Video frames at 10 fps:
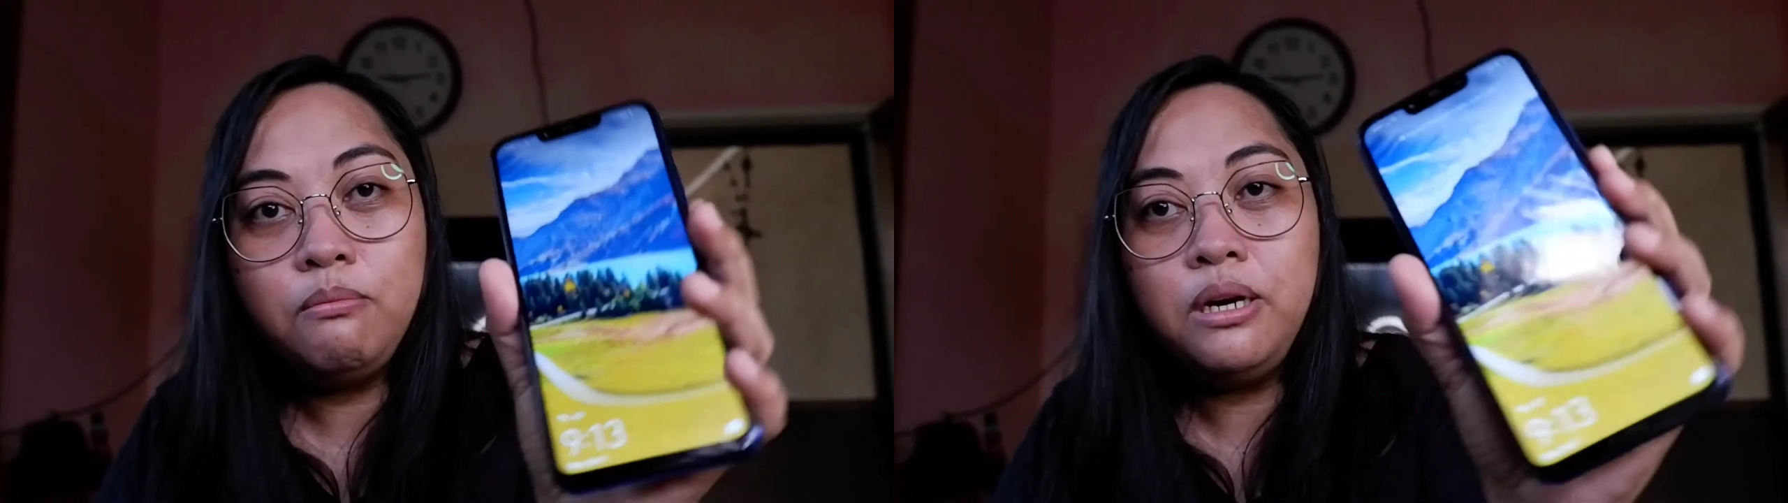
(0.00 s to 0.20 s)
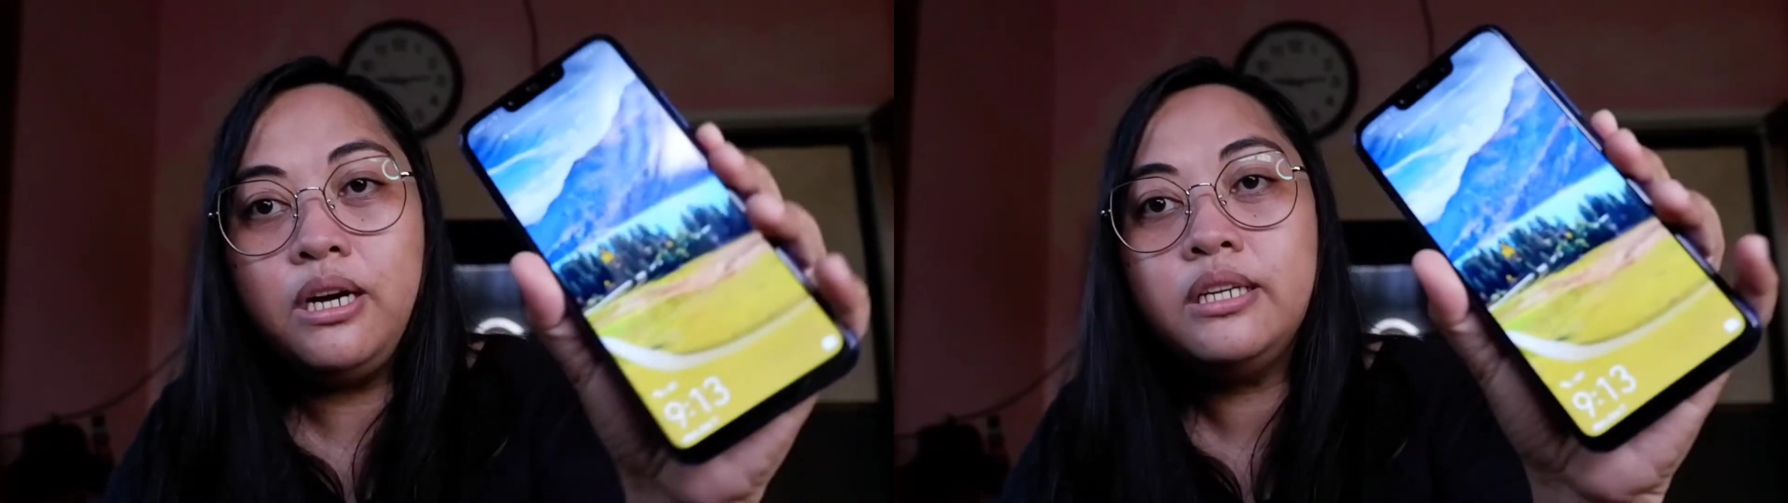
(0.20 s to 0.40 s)

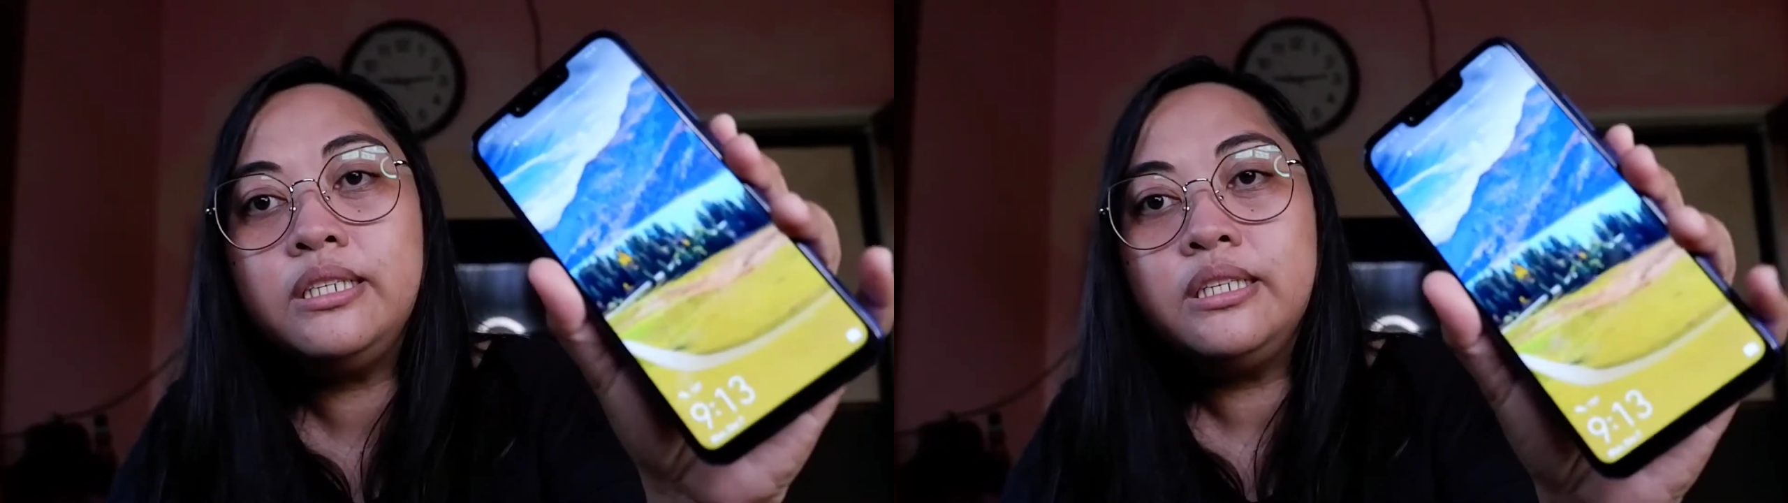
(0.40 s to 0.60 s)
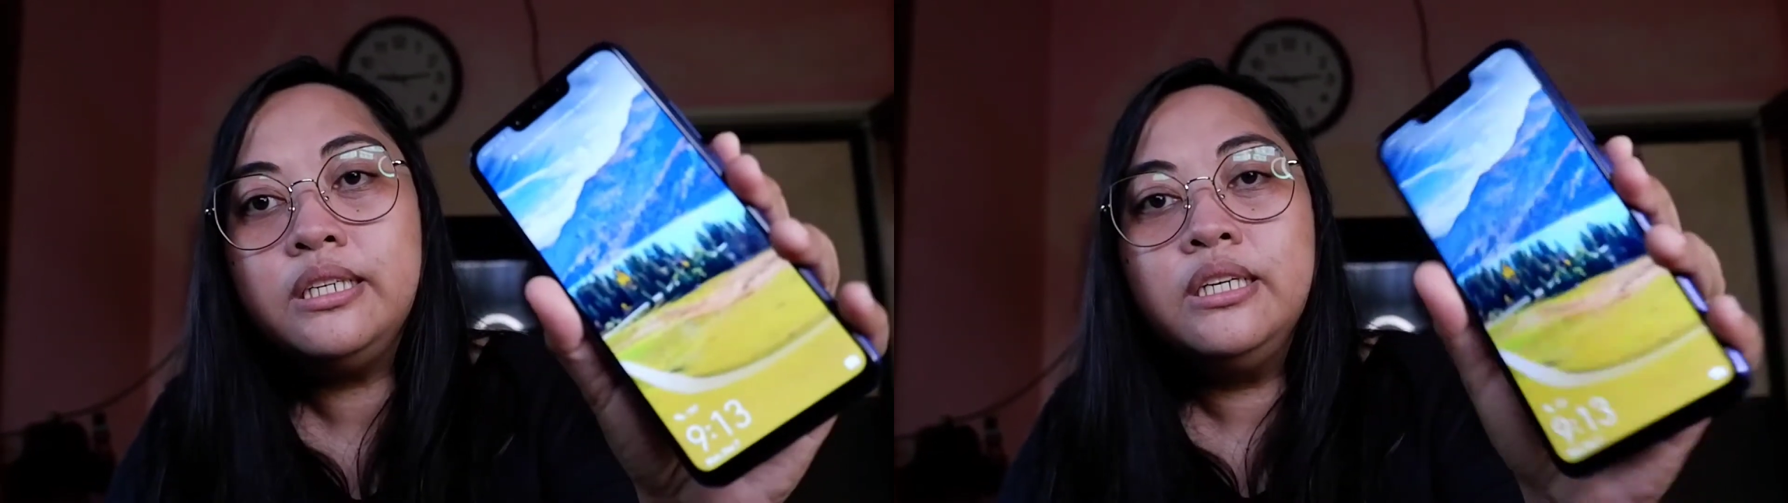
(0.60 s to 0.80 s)
but
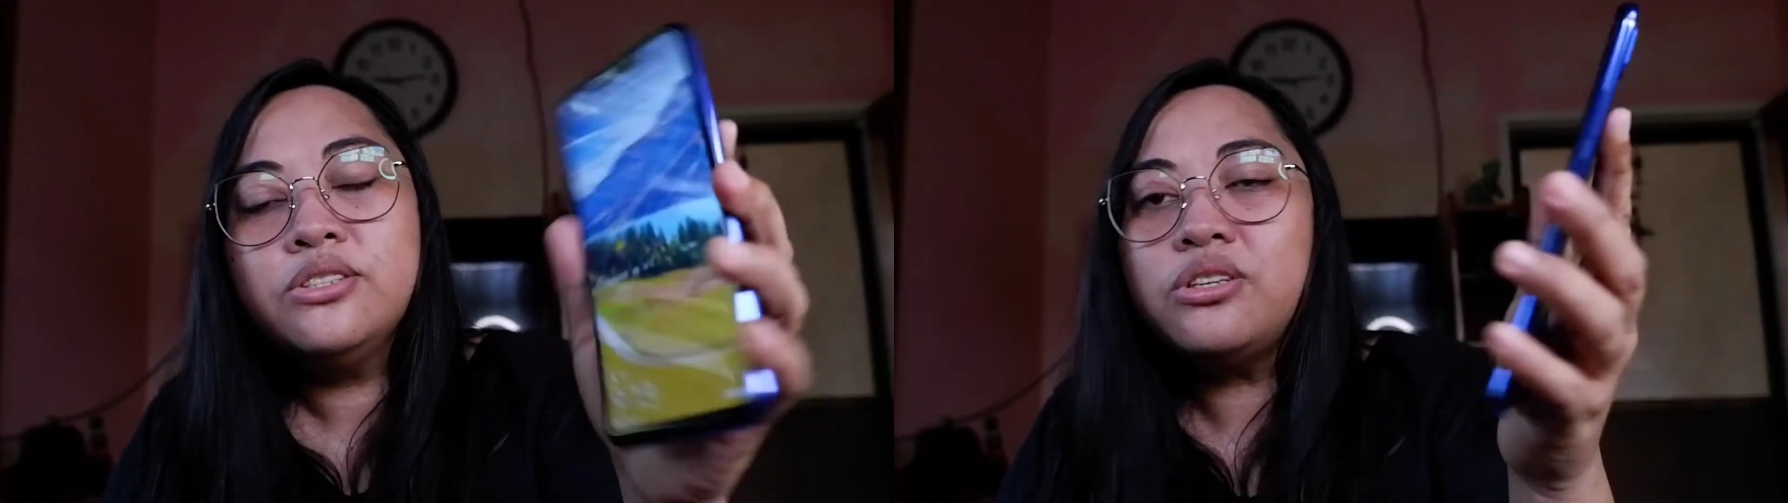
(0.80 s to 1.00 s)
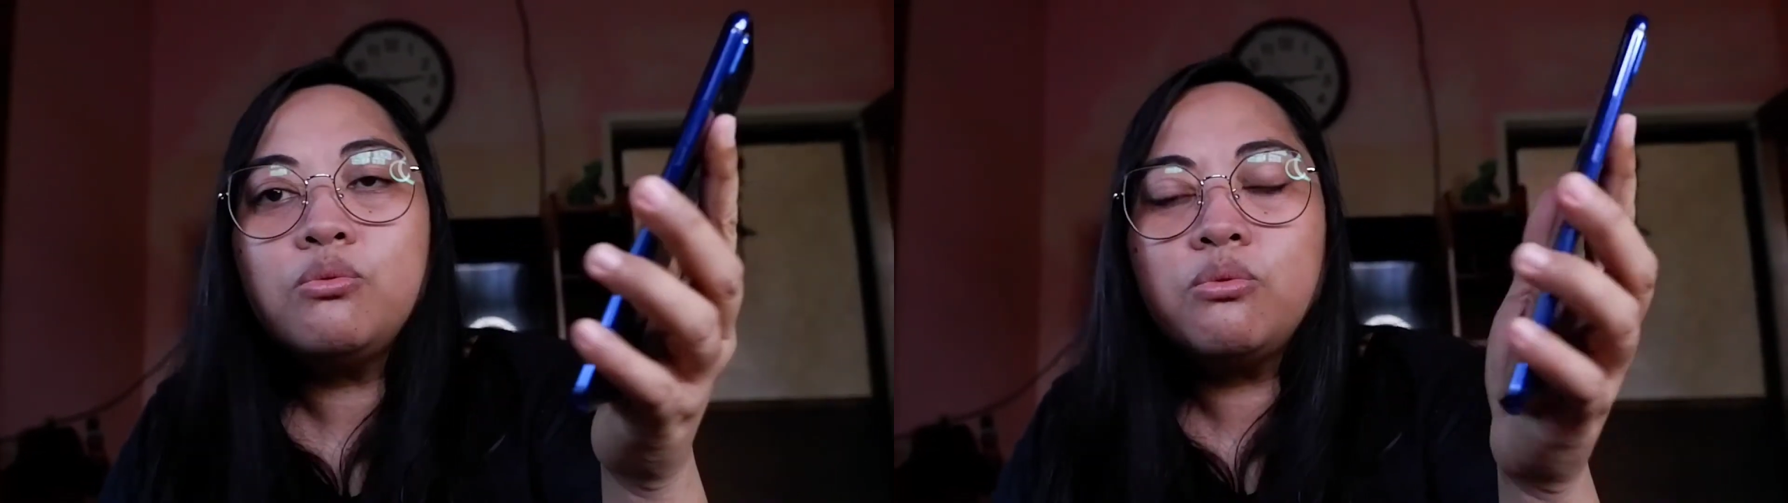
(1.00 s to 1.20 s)

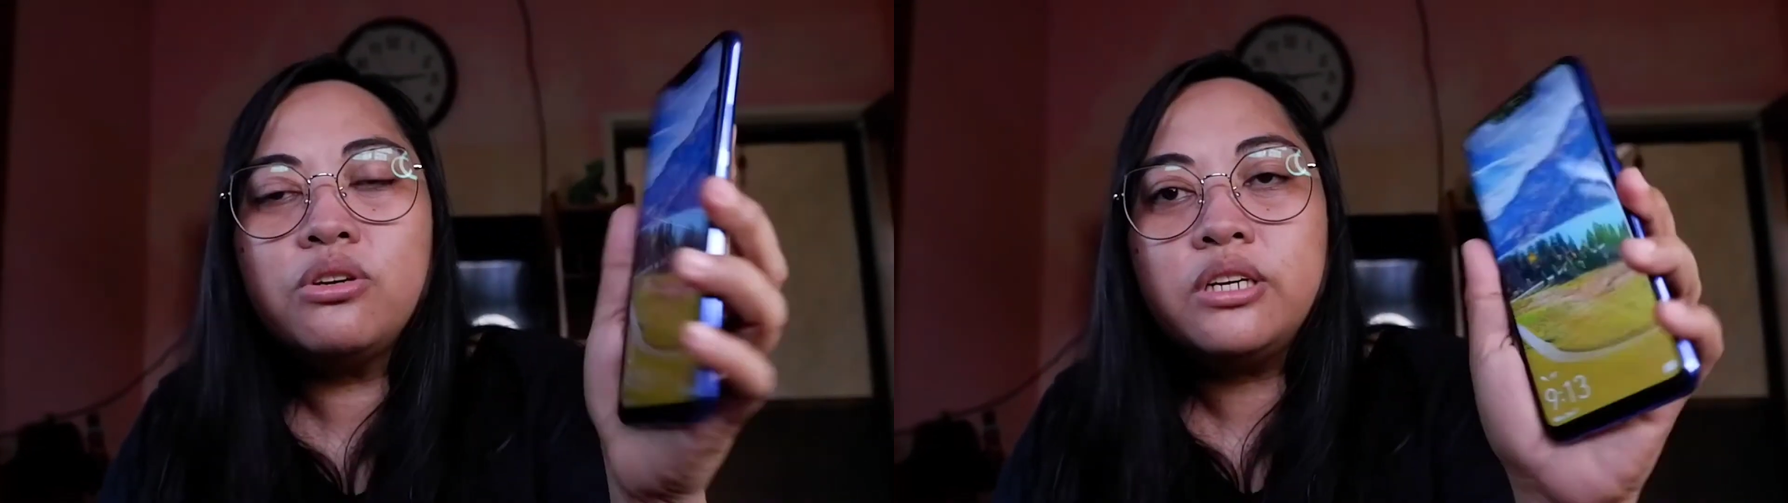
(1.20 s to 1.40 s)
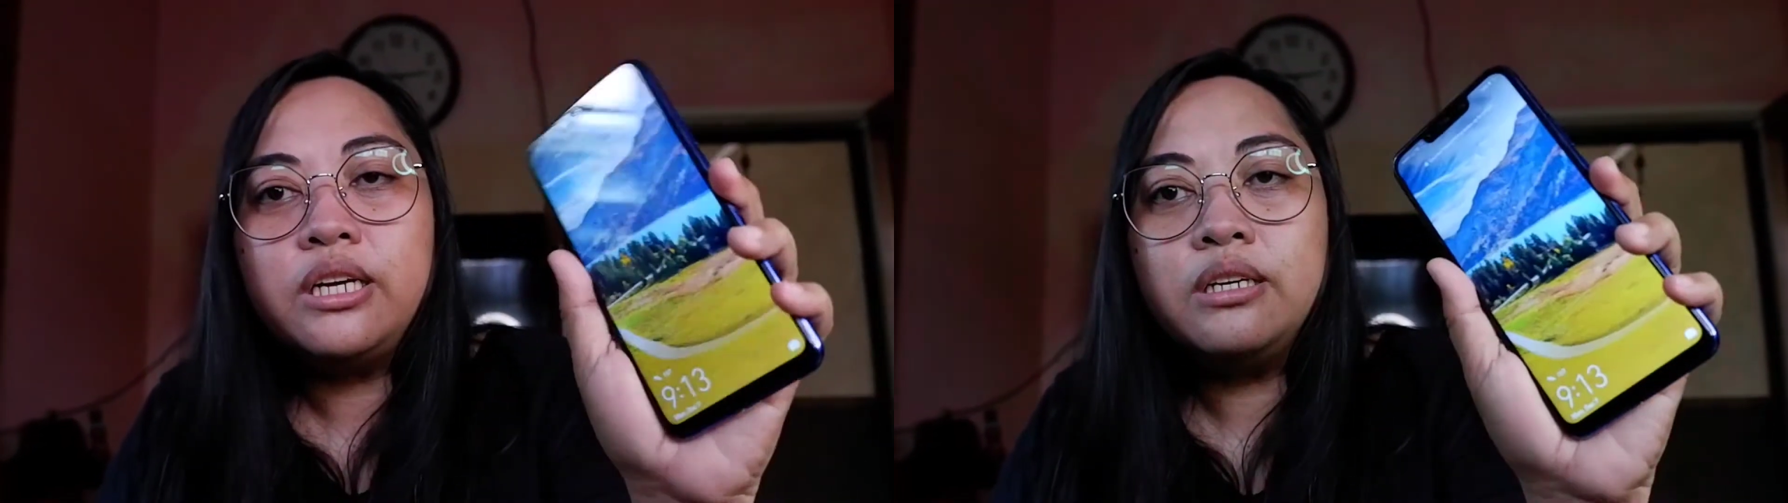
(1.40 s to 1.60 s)
it's not
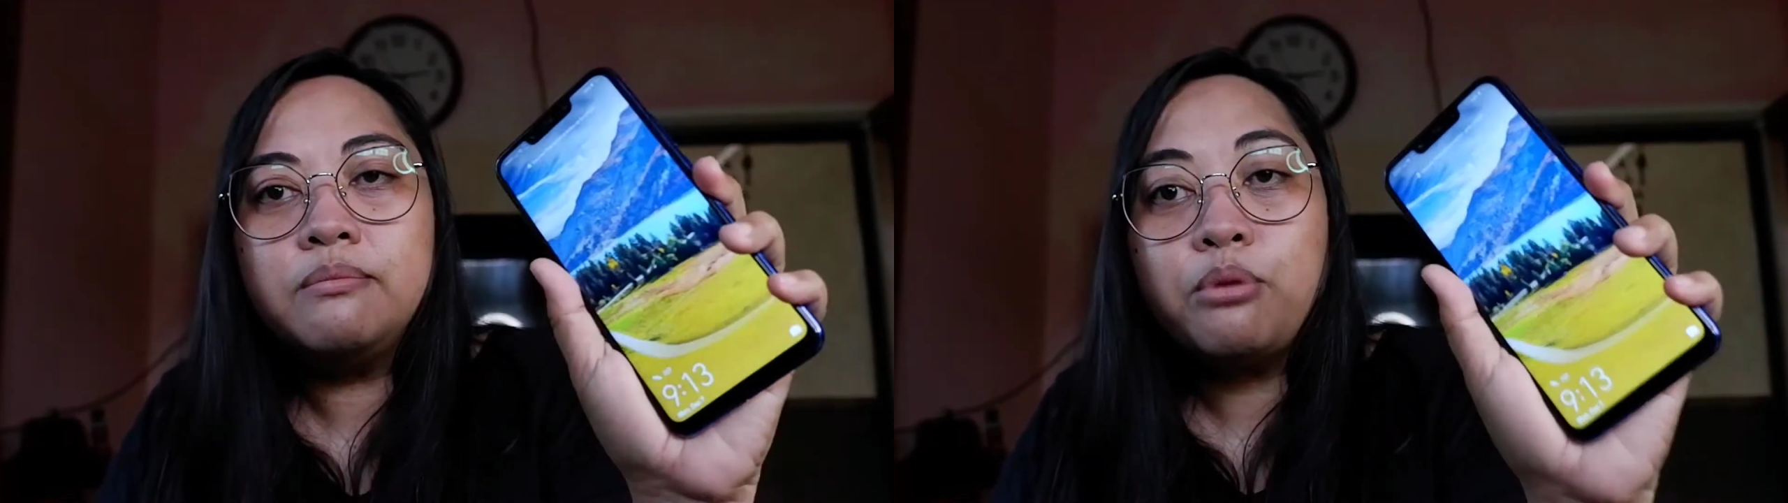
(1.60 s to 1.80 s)
working